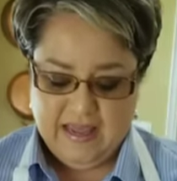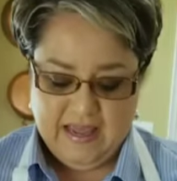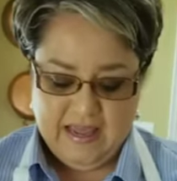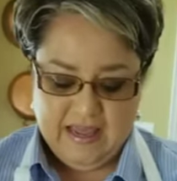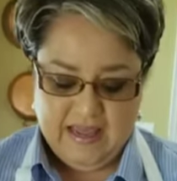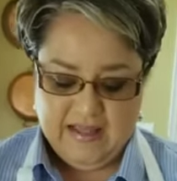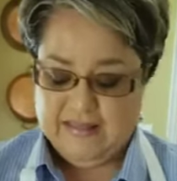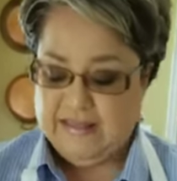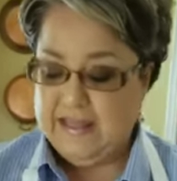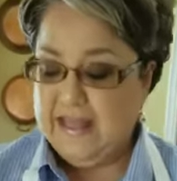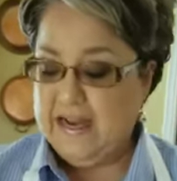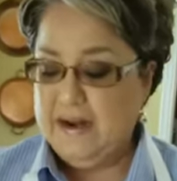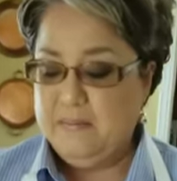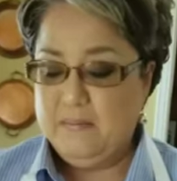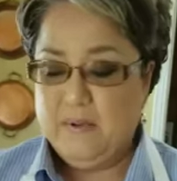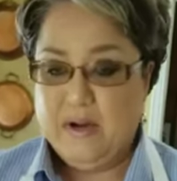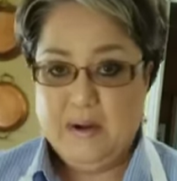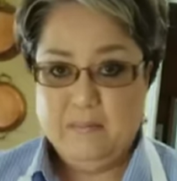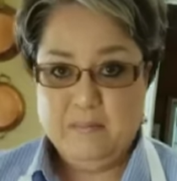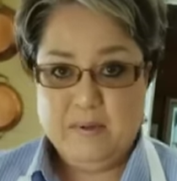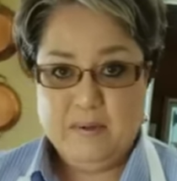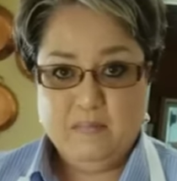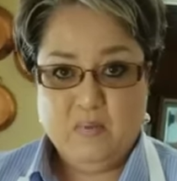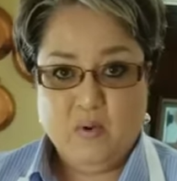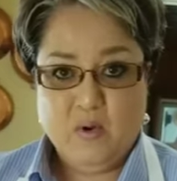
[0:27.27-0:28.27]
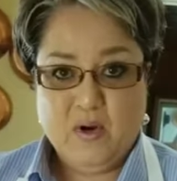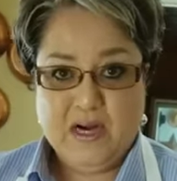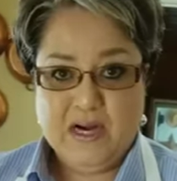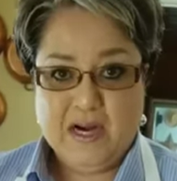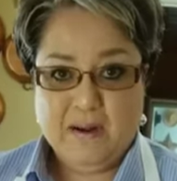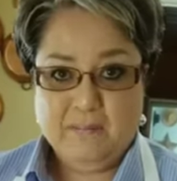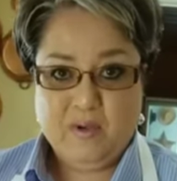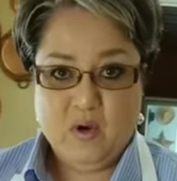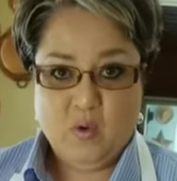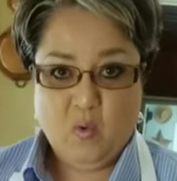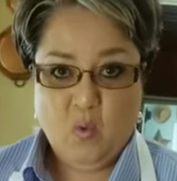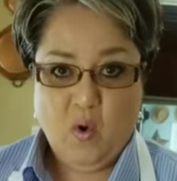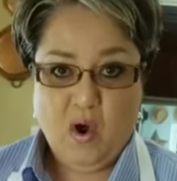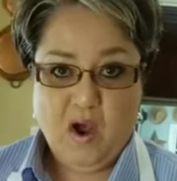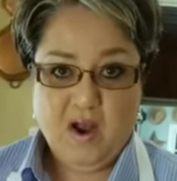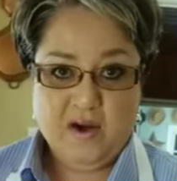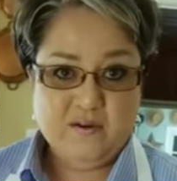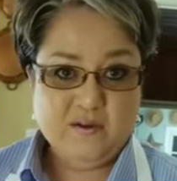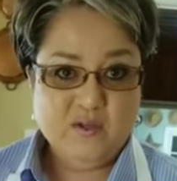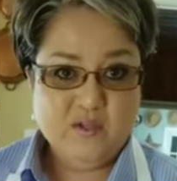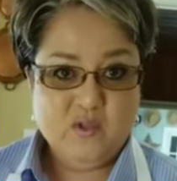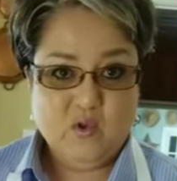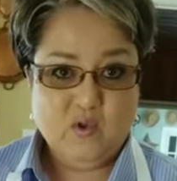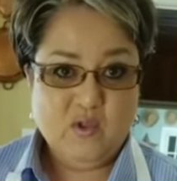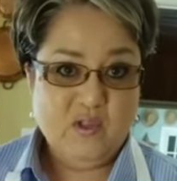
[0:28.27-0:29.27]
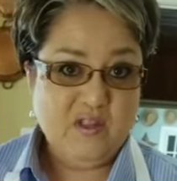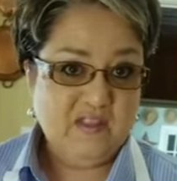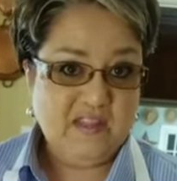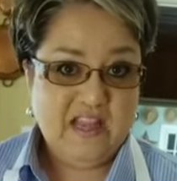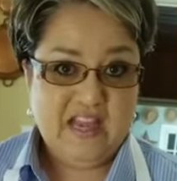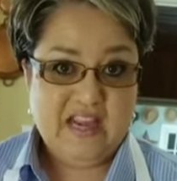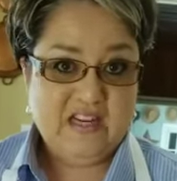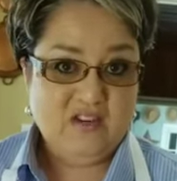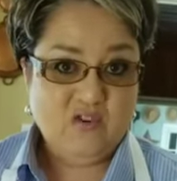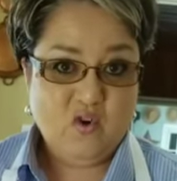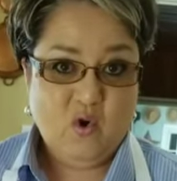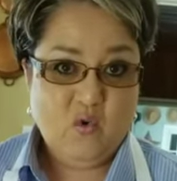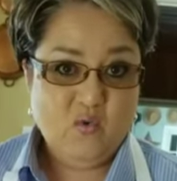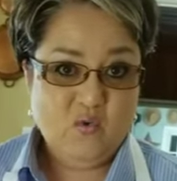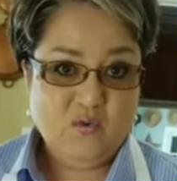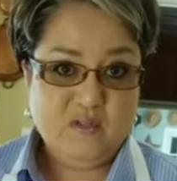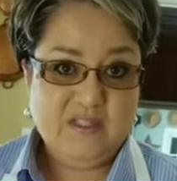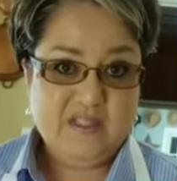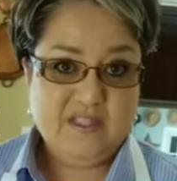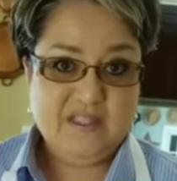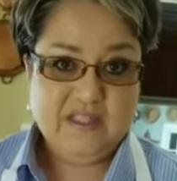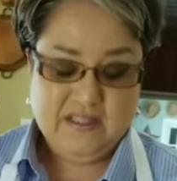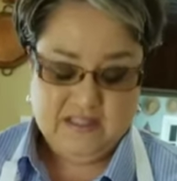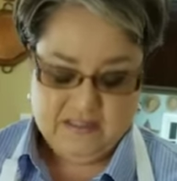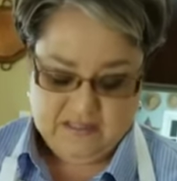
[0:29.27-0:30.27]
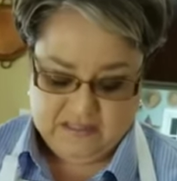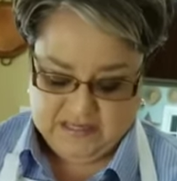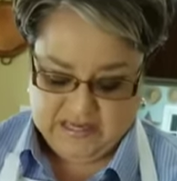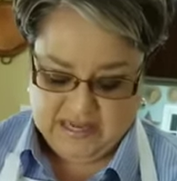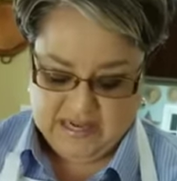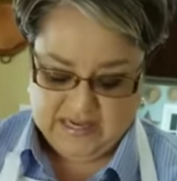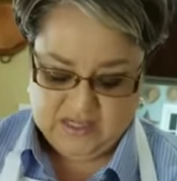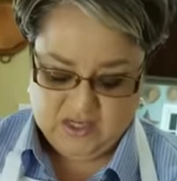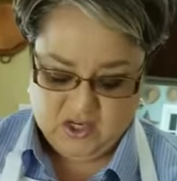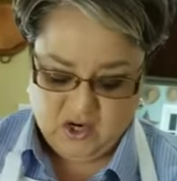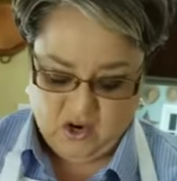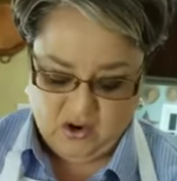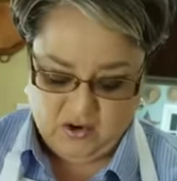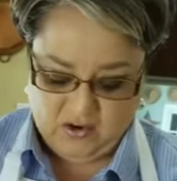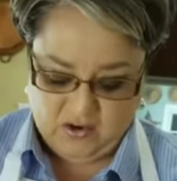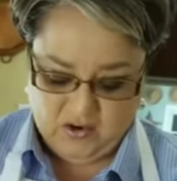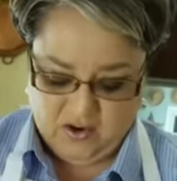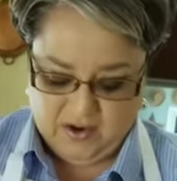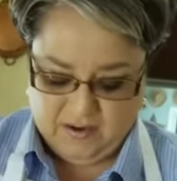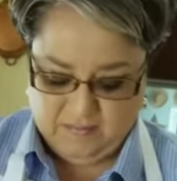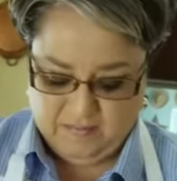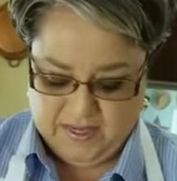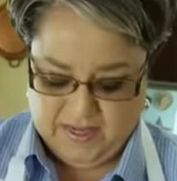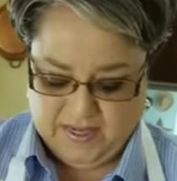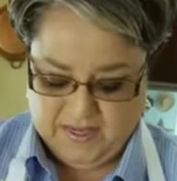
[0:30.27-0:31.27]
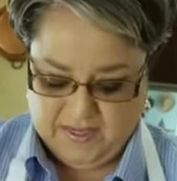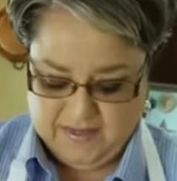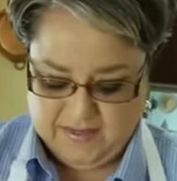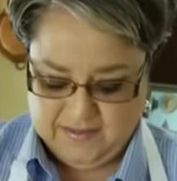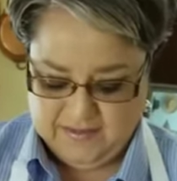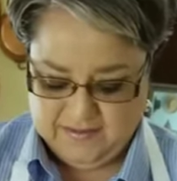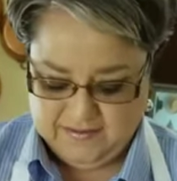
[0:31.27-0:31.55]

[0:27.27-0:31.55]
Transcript: and then I'm going to be putting them in water so that they don't get dark on me.